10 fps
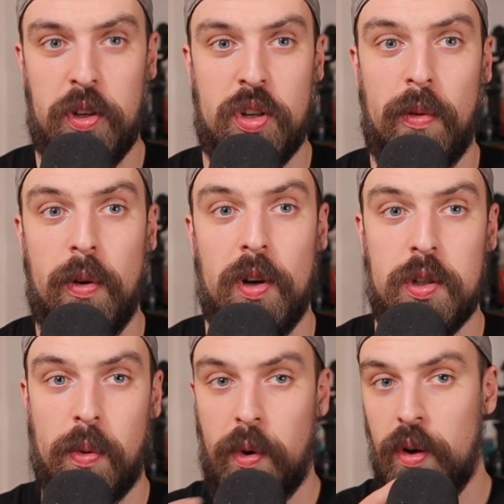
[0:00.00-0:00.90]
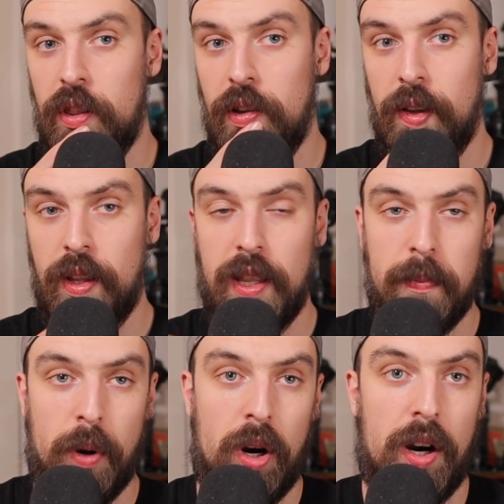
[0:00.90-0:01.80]
told me once when we were in
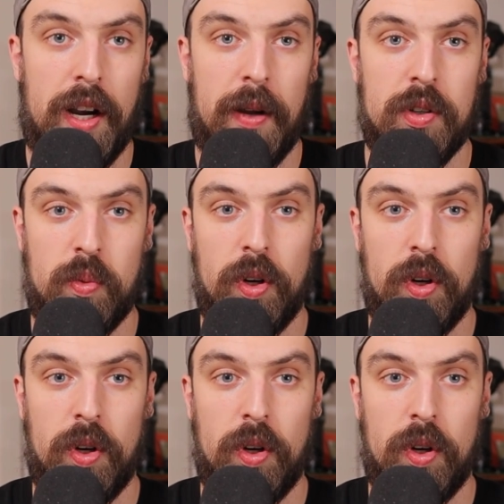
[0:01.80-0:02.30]
the barn and I was